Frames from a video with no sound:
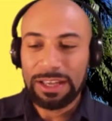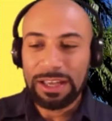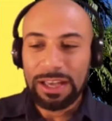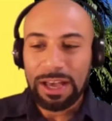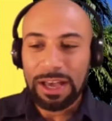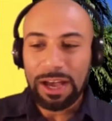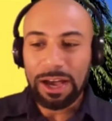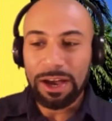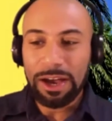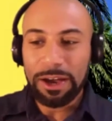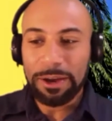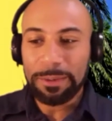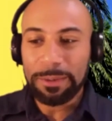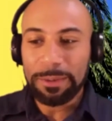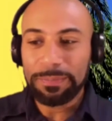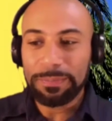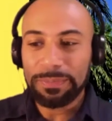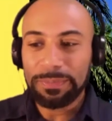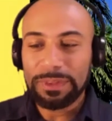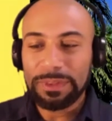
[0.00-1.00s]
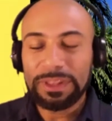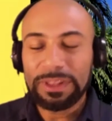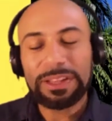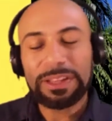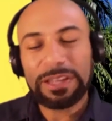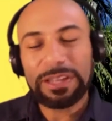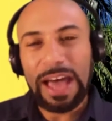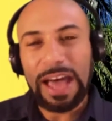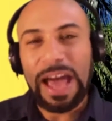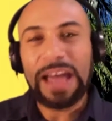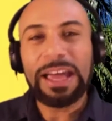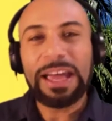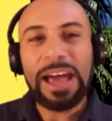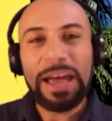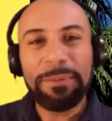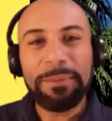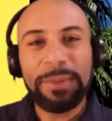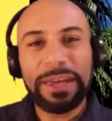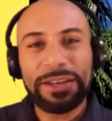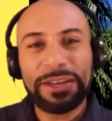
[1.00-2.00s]
Um, I
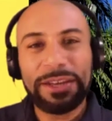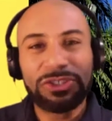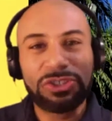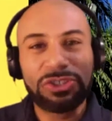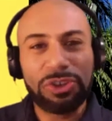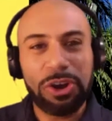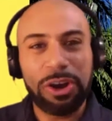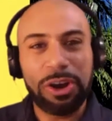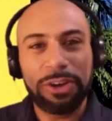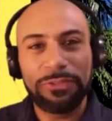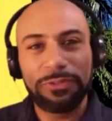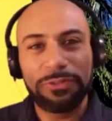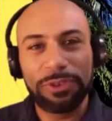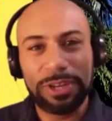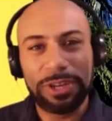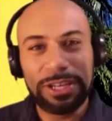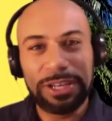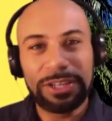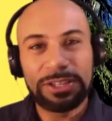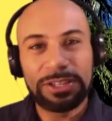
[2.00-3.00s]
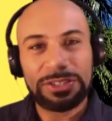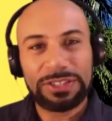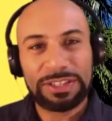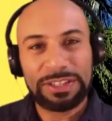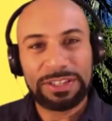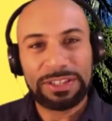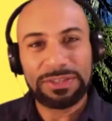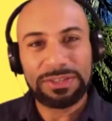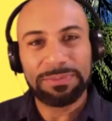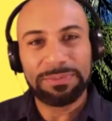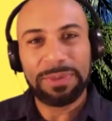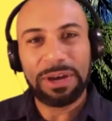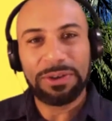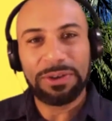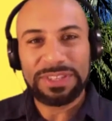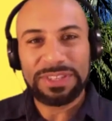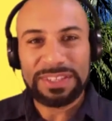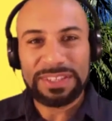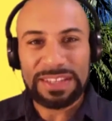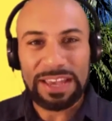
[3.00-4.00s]
made a chart for English that there's about
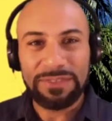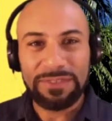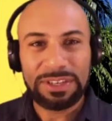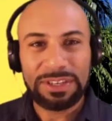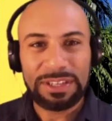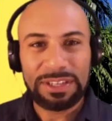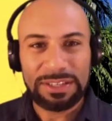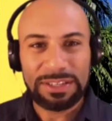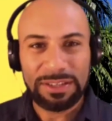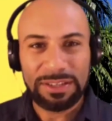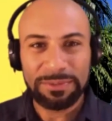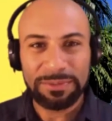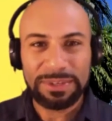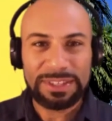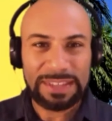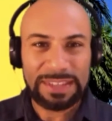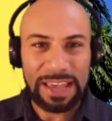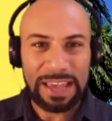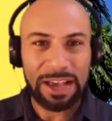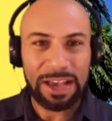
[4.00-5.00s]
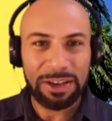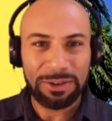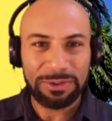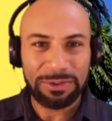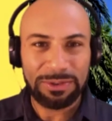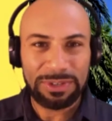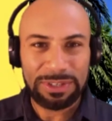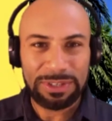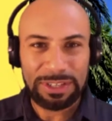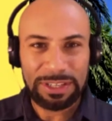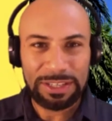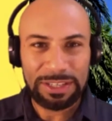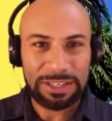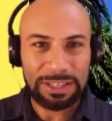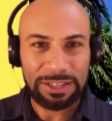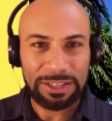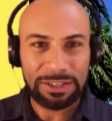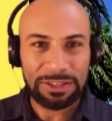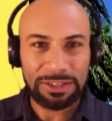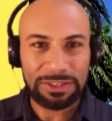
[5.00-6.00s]
70 some sounds in
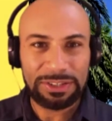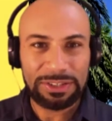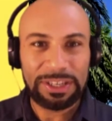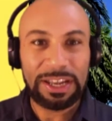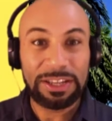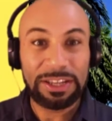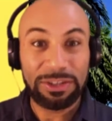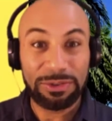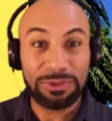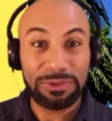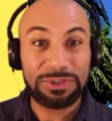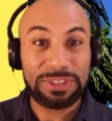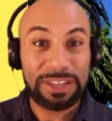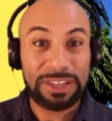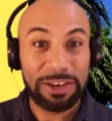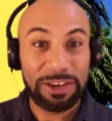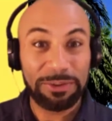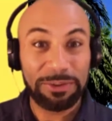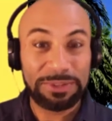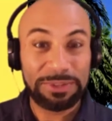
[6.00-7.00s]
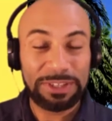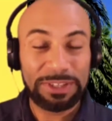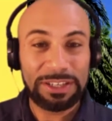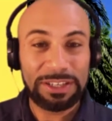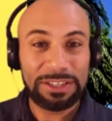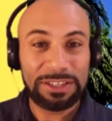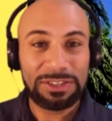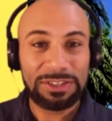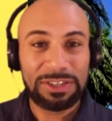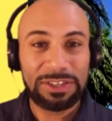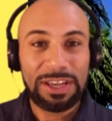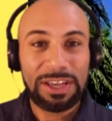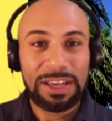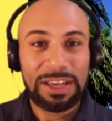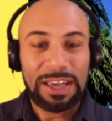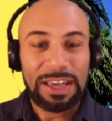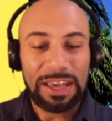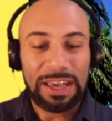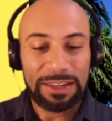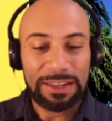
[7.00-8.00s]
English that I use to help teach.
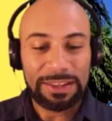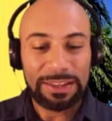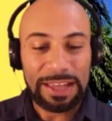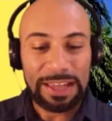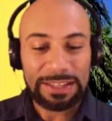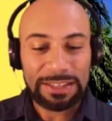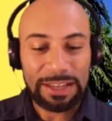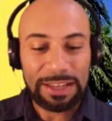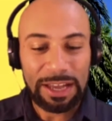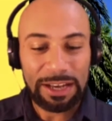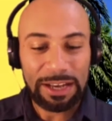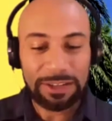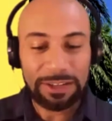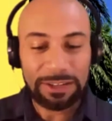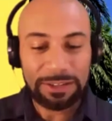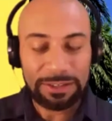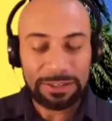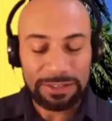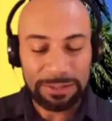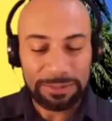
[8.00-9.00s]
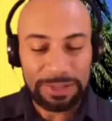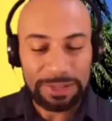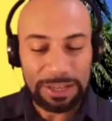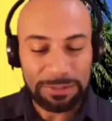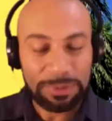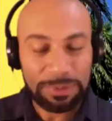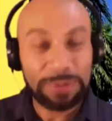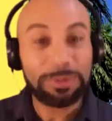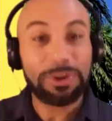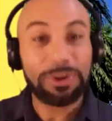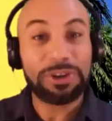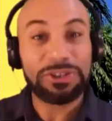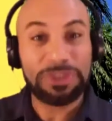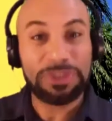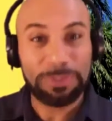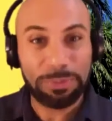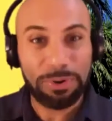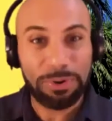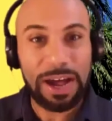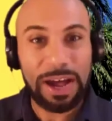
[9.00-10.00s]
And that's kind of, sometimes people are
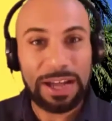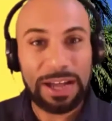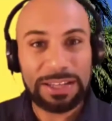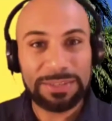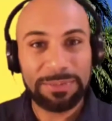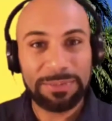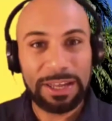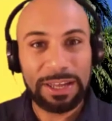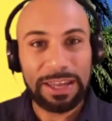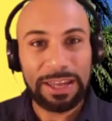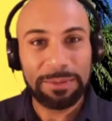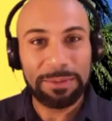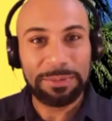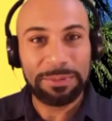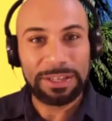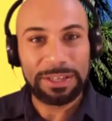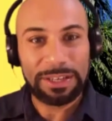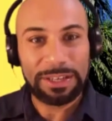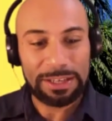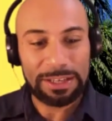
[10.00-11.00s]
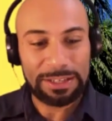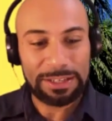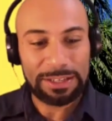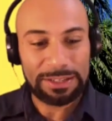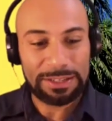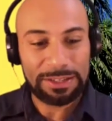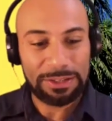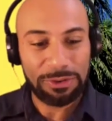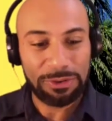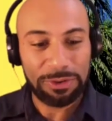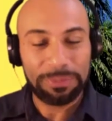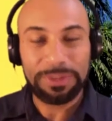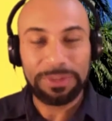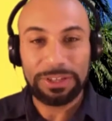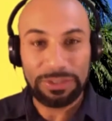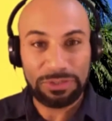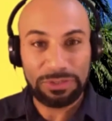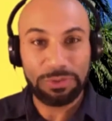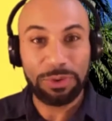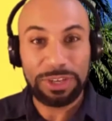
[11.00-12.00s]
surprised by that because
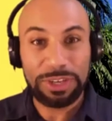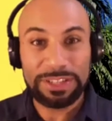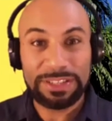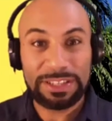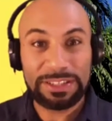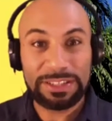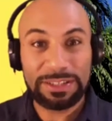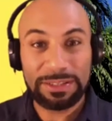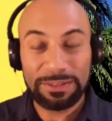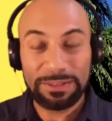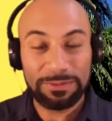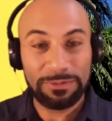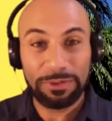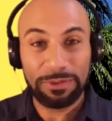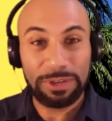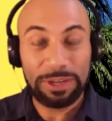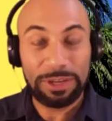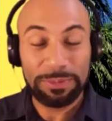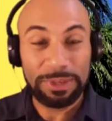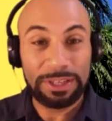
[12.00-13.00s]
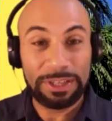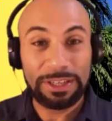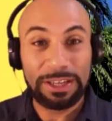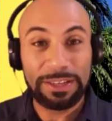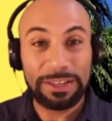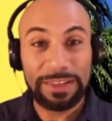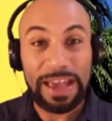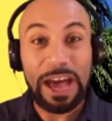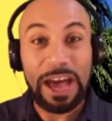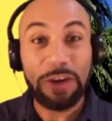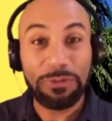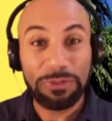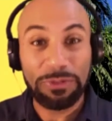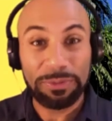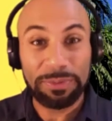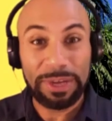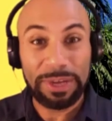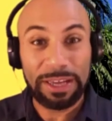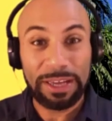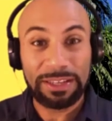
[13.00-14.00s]
there's 26, the
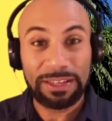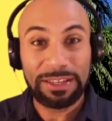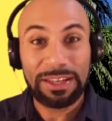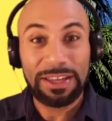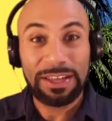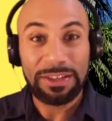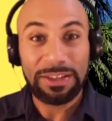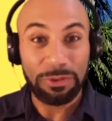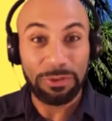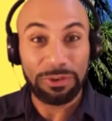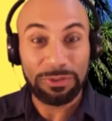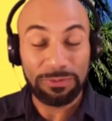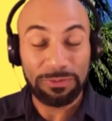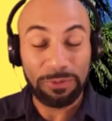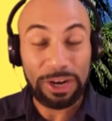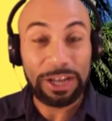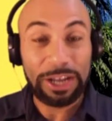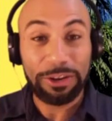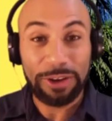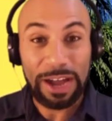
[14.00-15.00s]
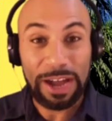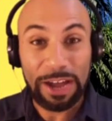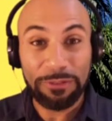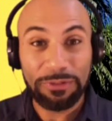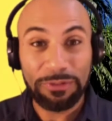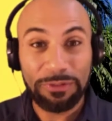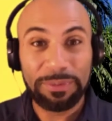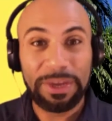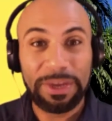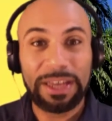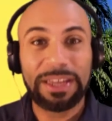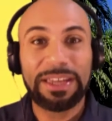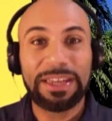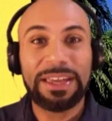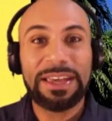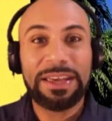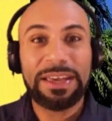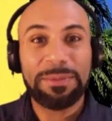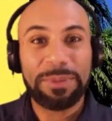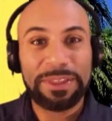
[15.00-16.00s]
alphabet, regular alphabet,
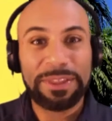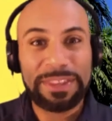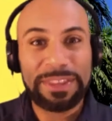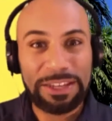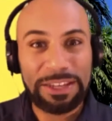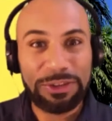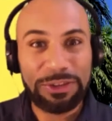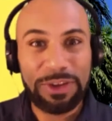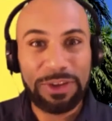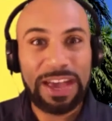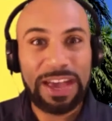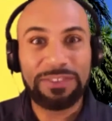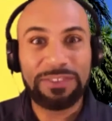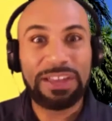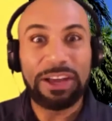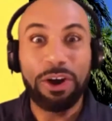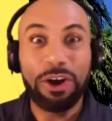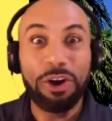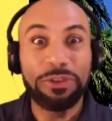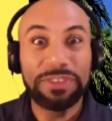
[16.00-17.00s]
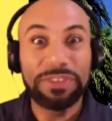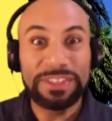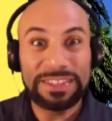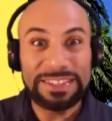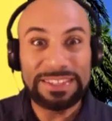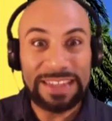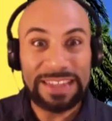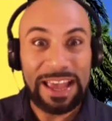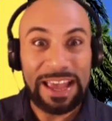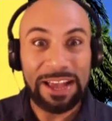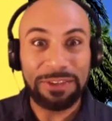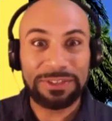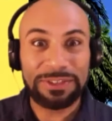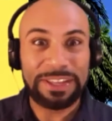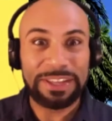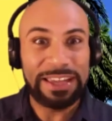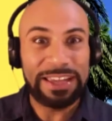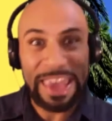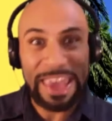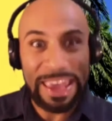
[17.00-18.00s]
but then you have like all these sounds,
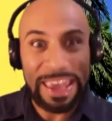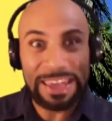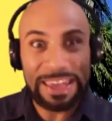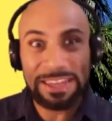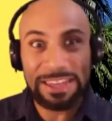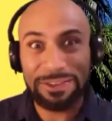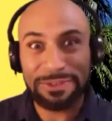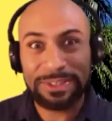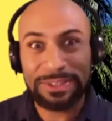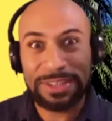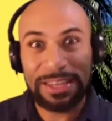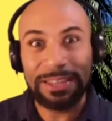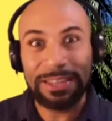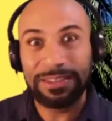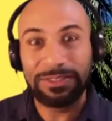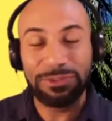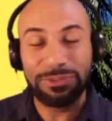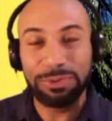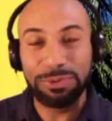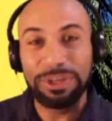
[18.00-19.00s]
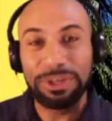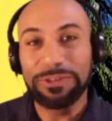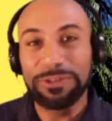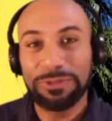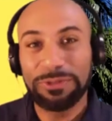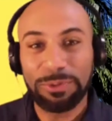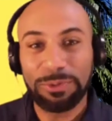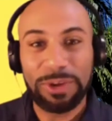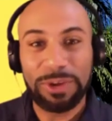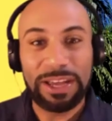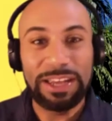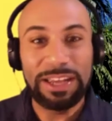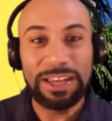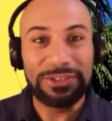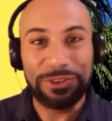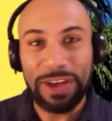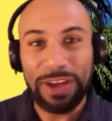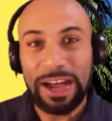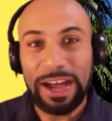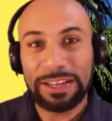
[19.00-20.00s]
like A, you say three different ways,
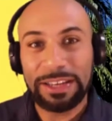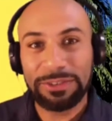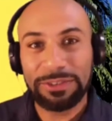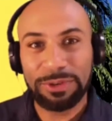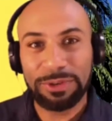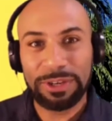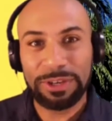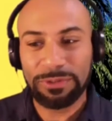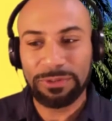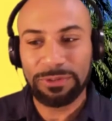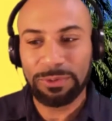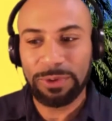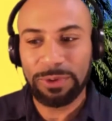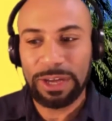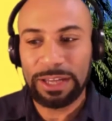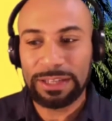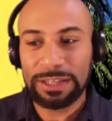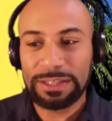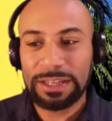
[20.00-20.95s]
or I, three different ways.